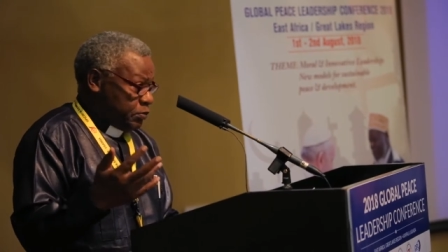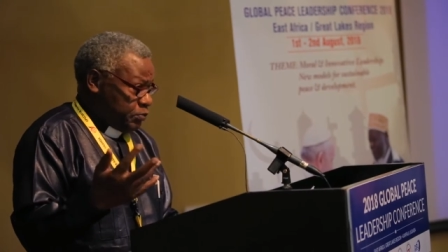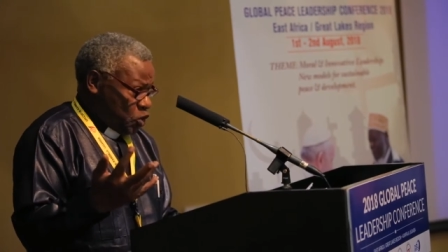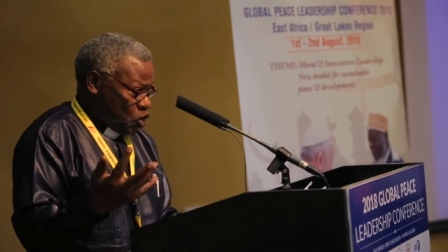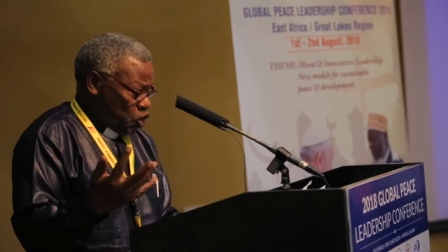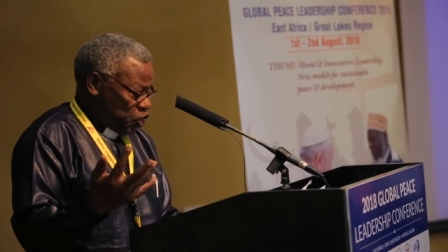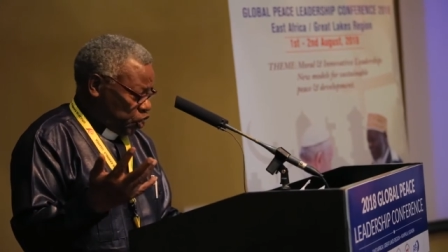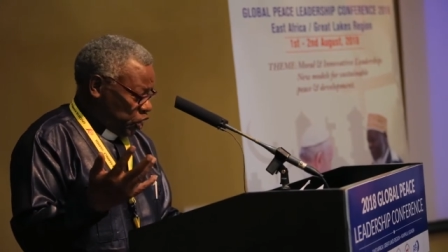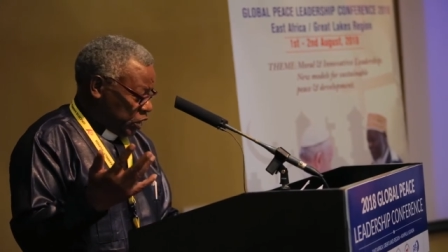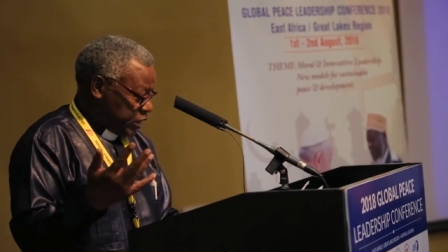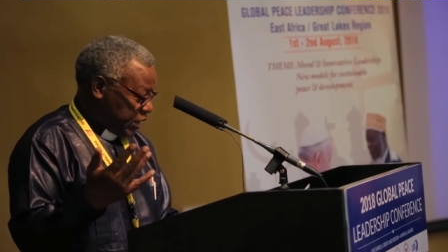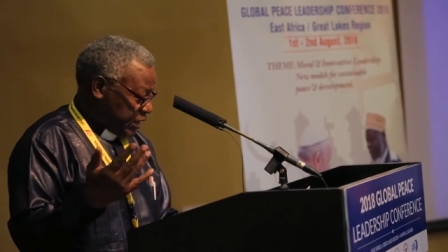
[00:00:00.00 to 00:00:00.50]
a
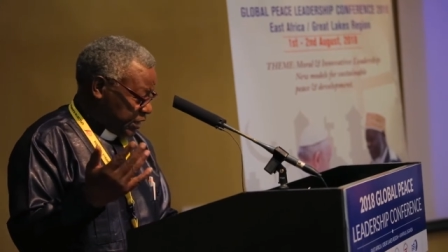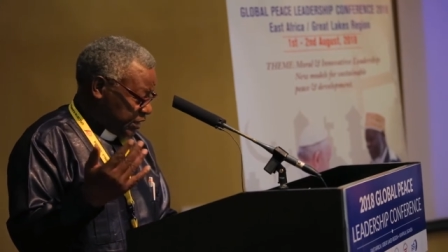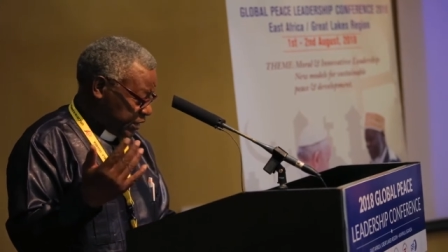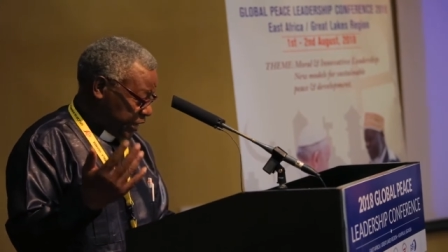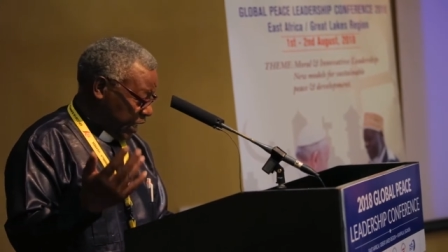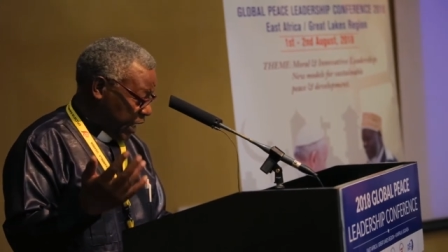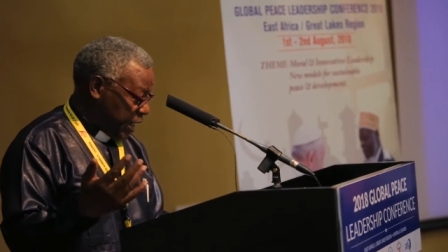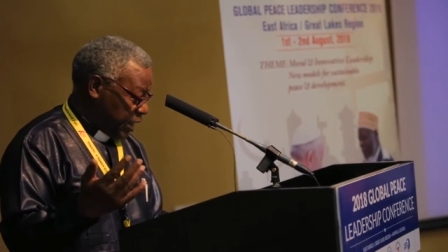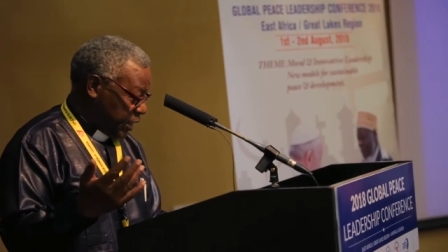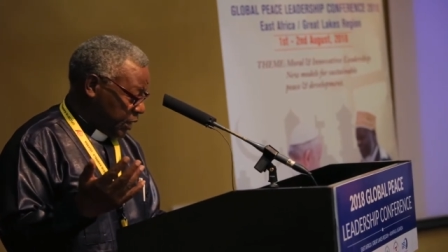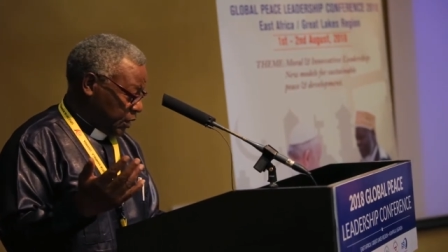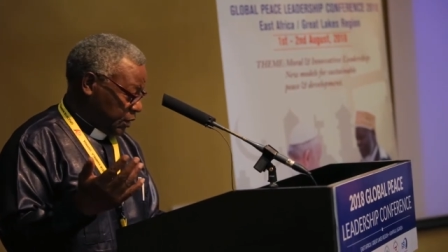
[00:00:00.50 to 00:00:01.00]
mutual
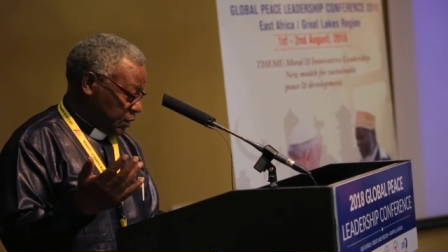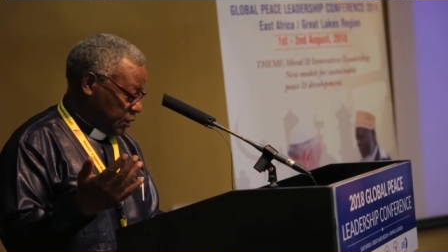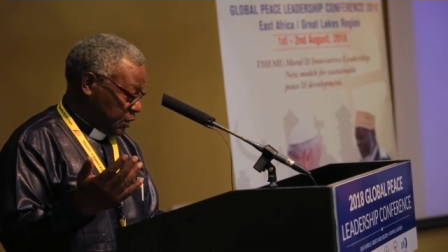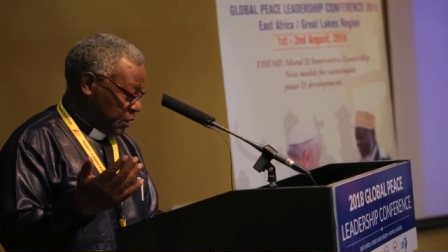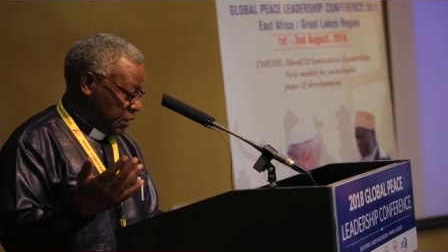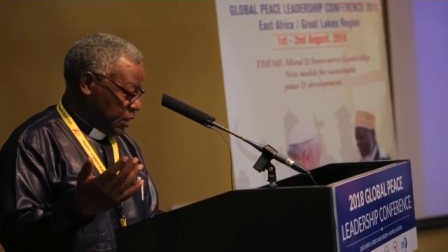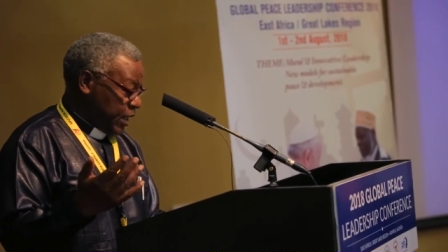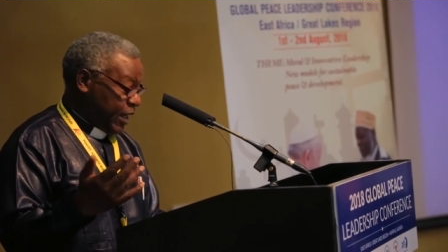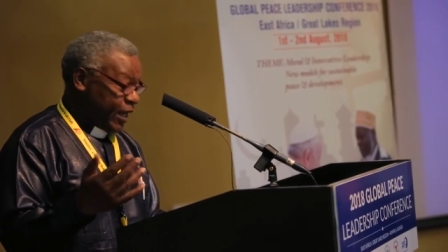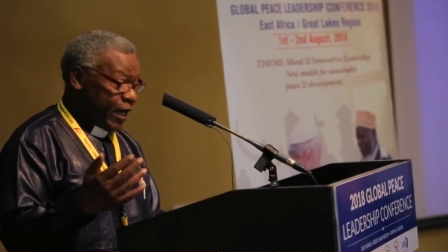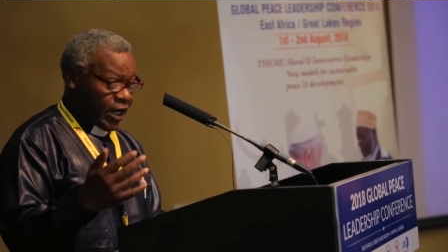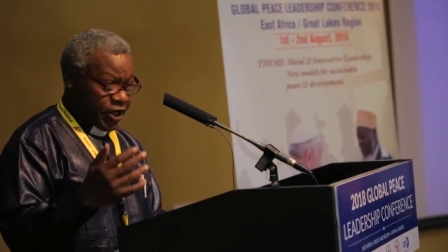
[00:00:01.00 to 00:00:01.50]
understanding,
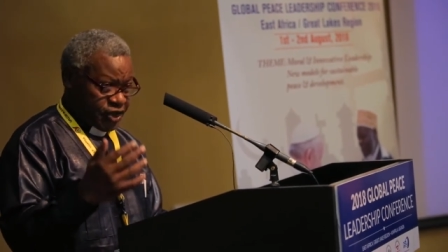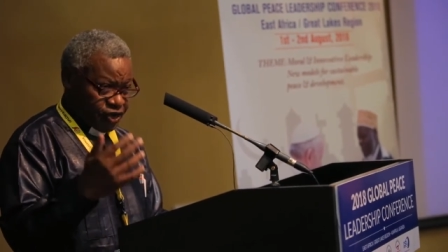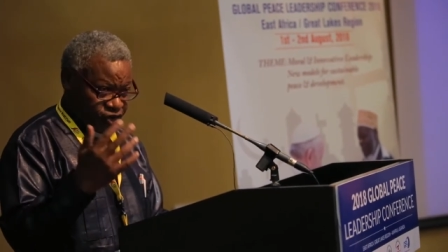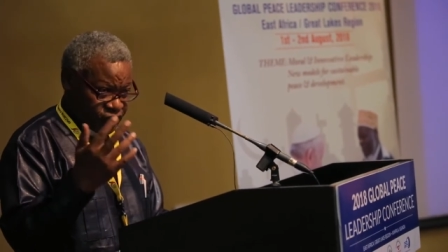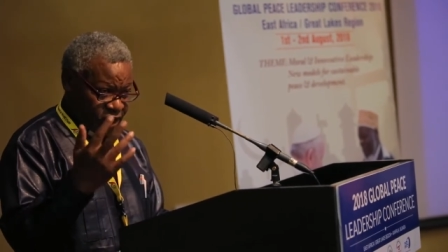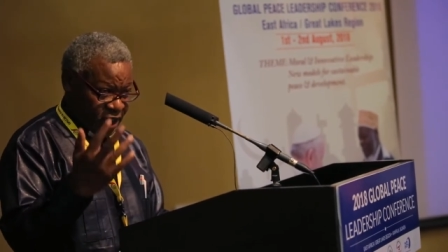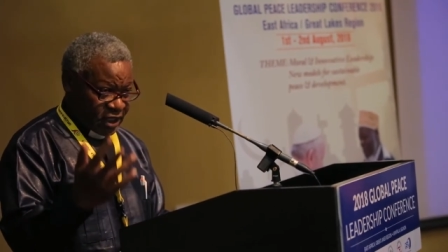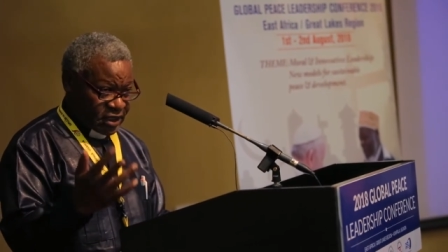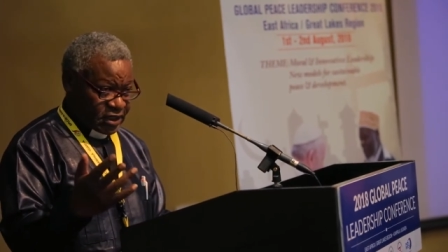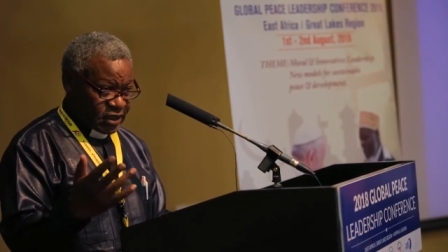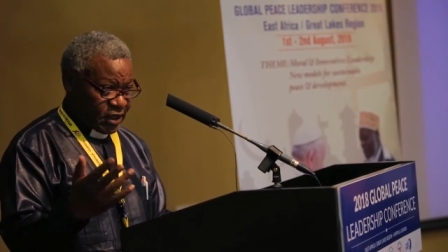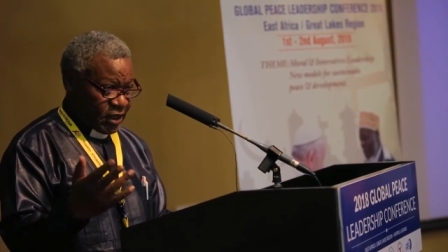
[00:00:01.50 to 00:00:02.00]

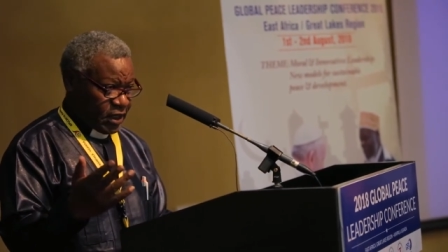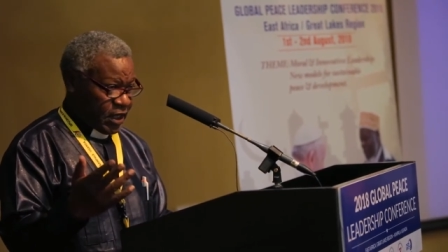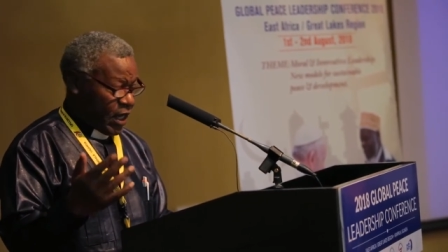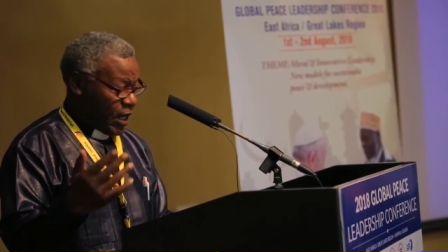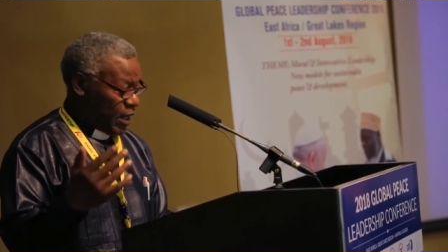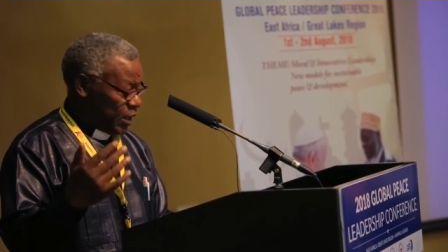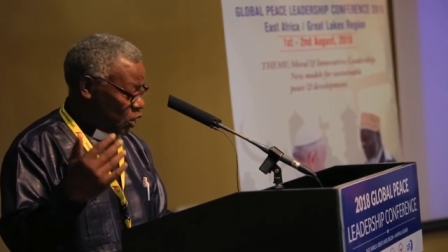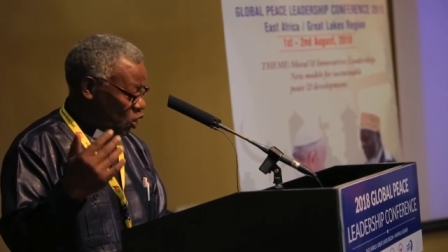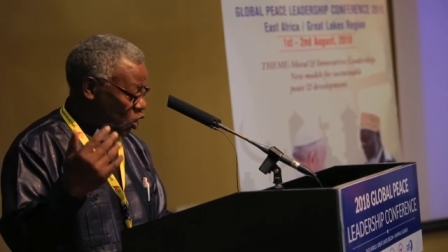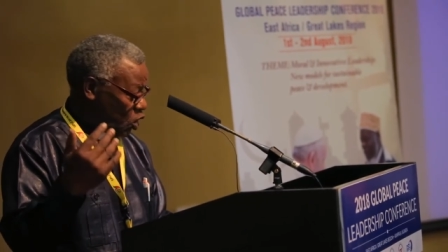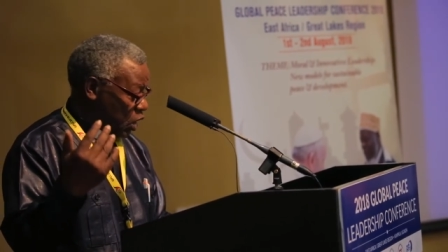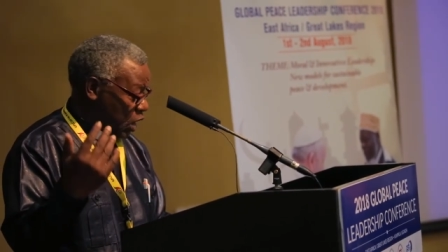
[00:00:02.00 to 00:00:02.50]
exactly,
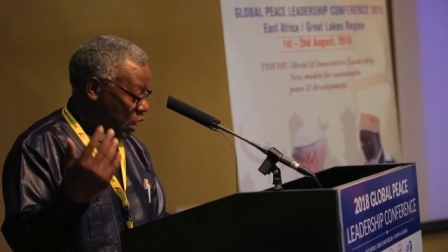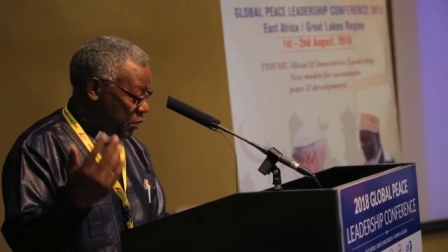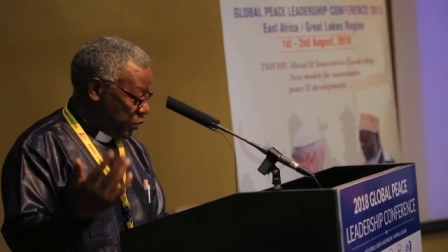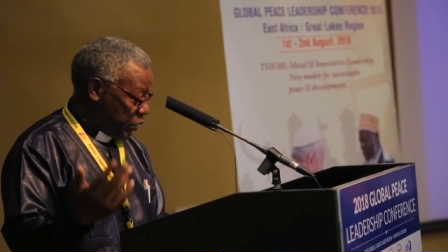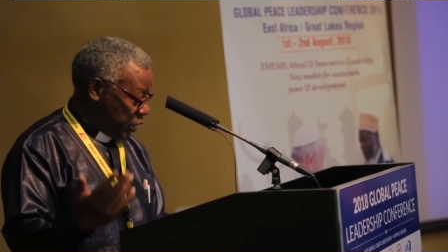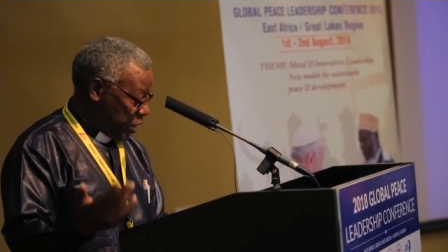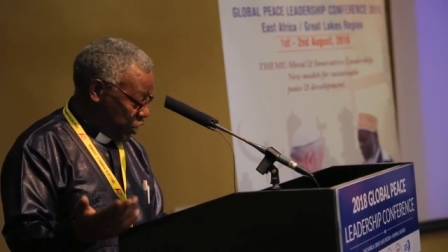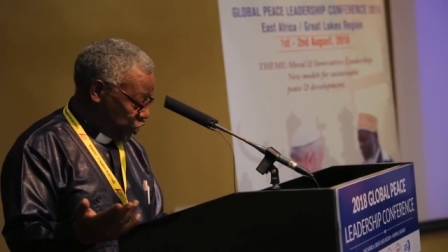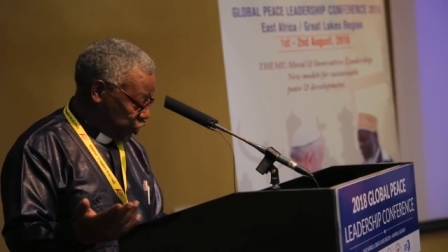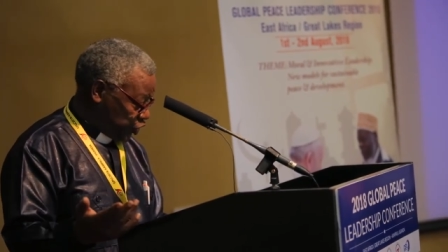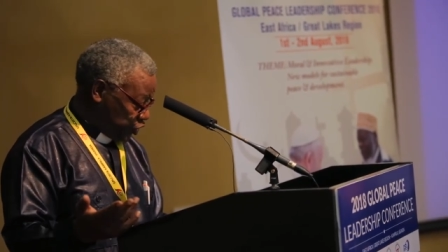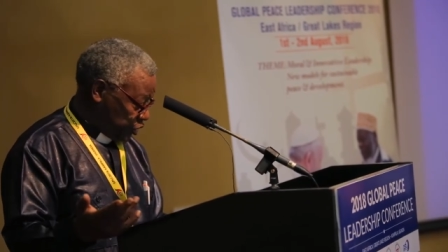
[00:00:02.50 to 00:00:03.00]
and
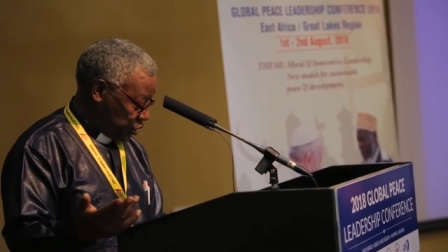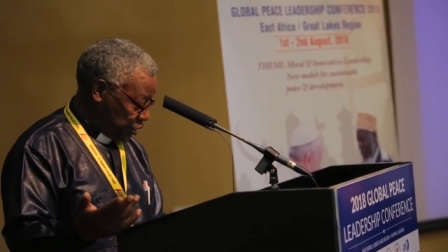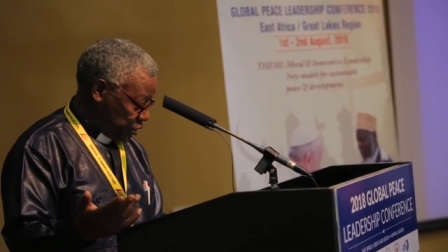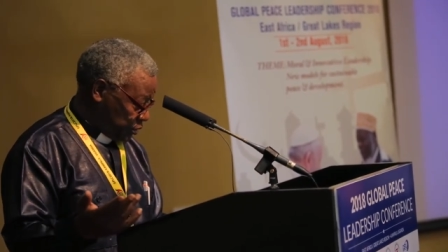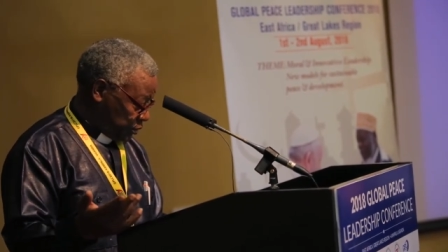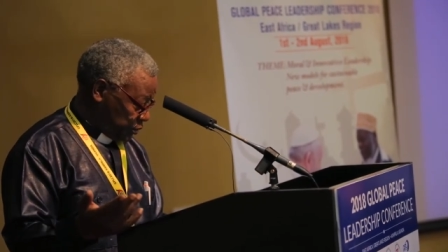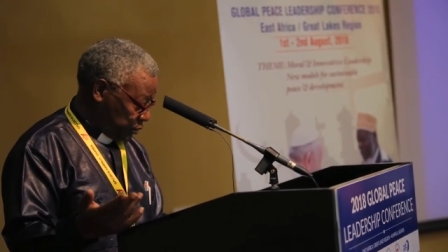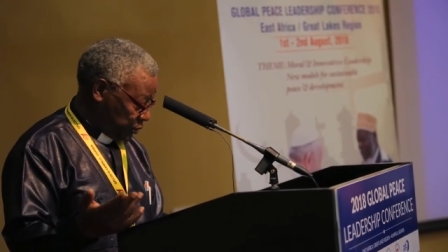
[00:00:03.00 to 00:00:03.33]
collaboration.